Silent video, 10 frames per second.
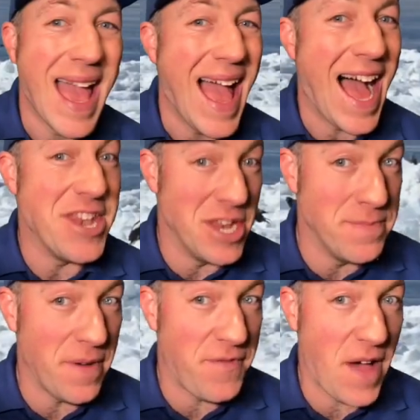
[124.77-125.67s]
At
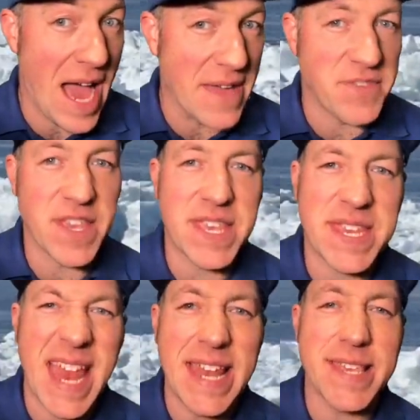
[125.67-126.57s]
number 5, the
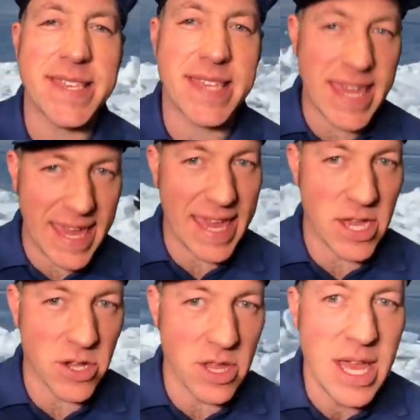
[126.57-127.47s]
Stella Sea
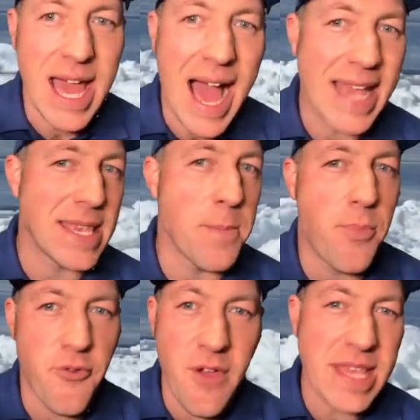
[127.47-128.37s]
Eagle has
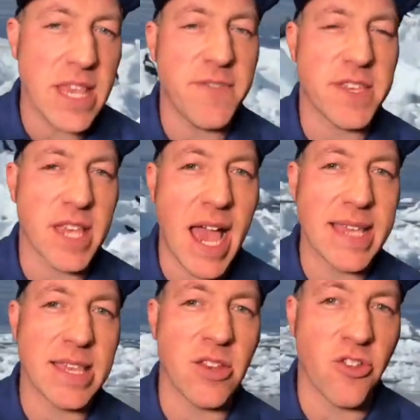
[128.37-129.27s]
impressive size and